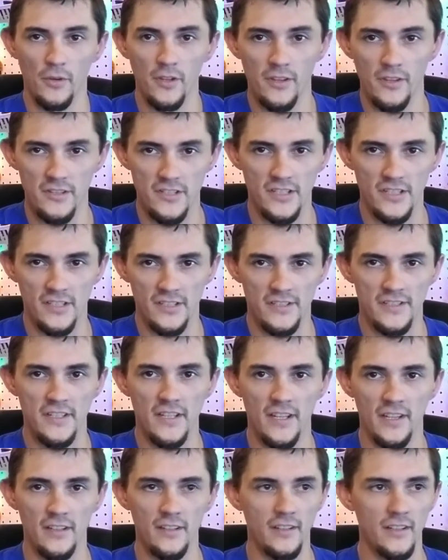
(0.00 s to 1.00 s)
of those in
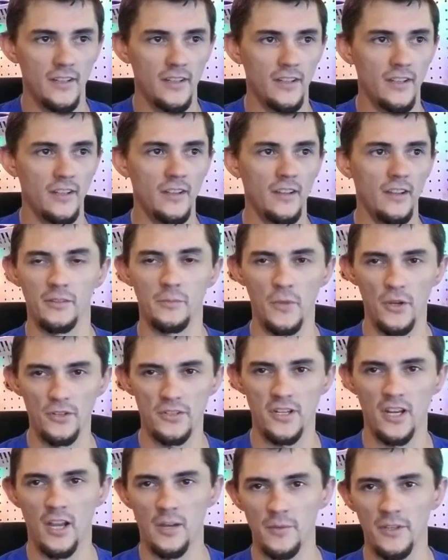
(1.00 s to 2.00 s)
instead. The most
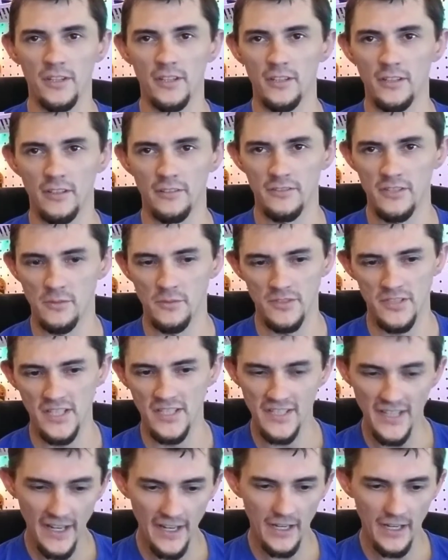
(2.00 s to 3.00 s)
common though, if someone says, hey,